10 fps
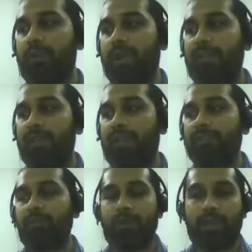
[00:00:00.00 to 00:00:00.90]
and then
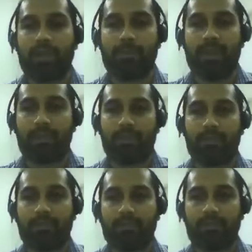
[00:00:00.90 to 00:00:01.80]
storing it back,
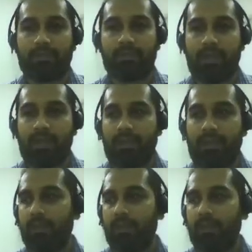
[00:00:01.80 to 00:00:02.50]
right?